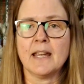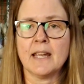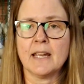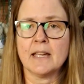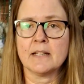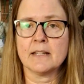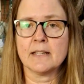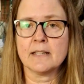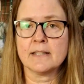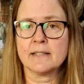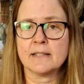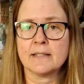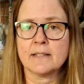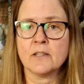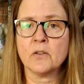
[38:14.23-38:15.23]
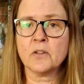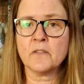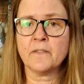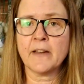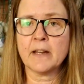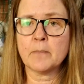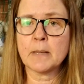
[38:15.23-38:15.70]
And they
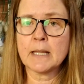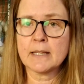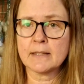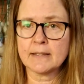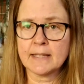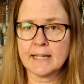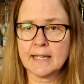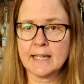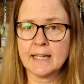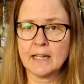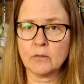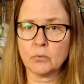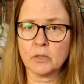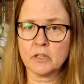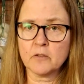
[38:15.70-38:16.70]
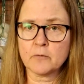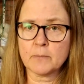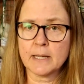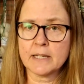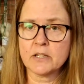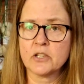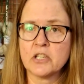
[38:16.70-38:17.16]
notified me that they had one of
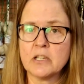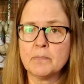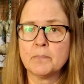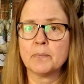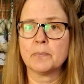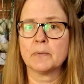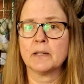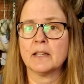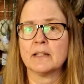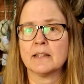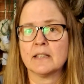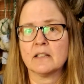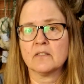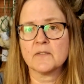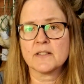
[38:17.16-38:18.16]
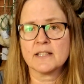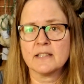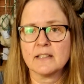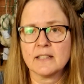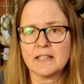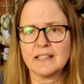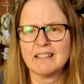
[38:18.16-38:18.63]
my sheep at their
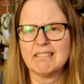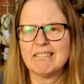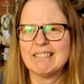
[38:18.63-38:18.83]
facility.